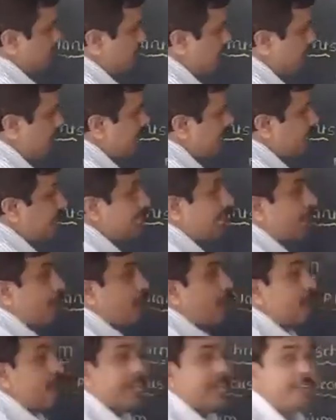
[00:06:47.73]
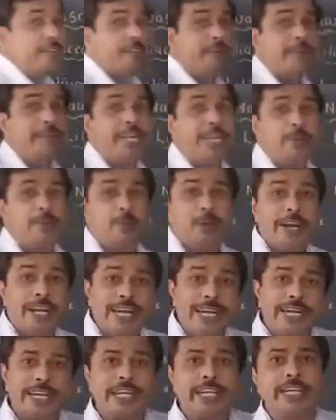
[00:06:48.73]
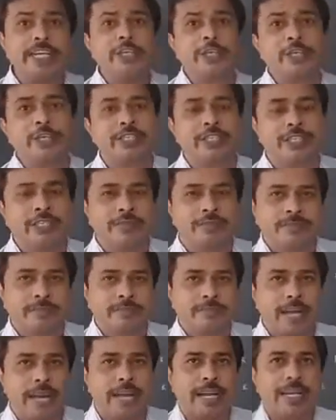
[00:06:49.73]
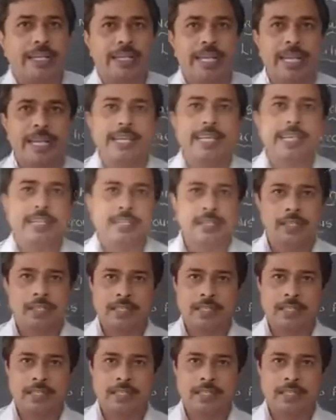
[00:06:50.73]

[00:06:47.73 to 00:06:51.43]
That the zygote, it will be diploid in conditions, and then